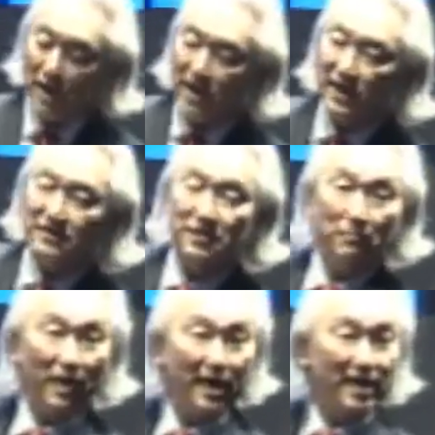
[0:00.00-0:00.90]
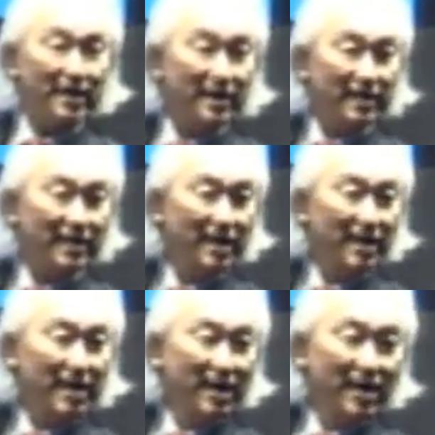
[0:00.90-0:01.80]
raised the
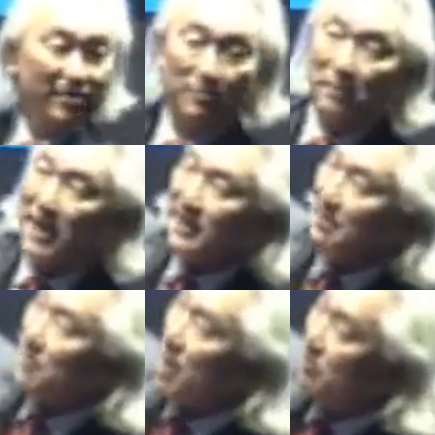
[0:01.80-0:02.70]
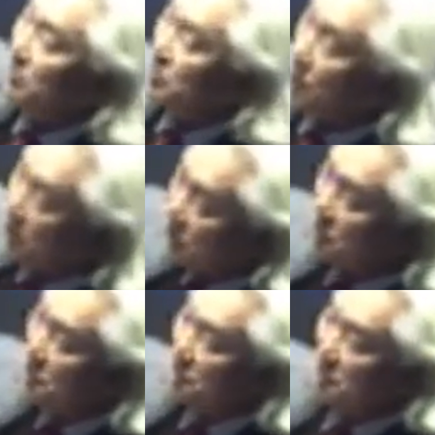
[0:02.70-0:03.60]
blade. The blade came down,
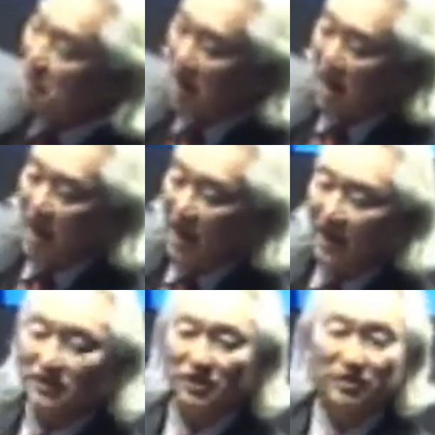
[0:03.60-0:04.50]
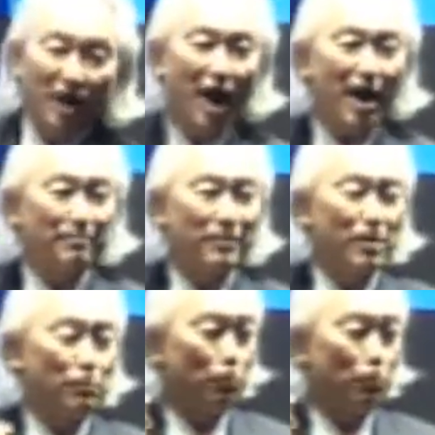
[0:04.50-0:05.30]
swish, and it stopped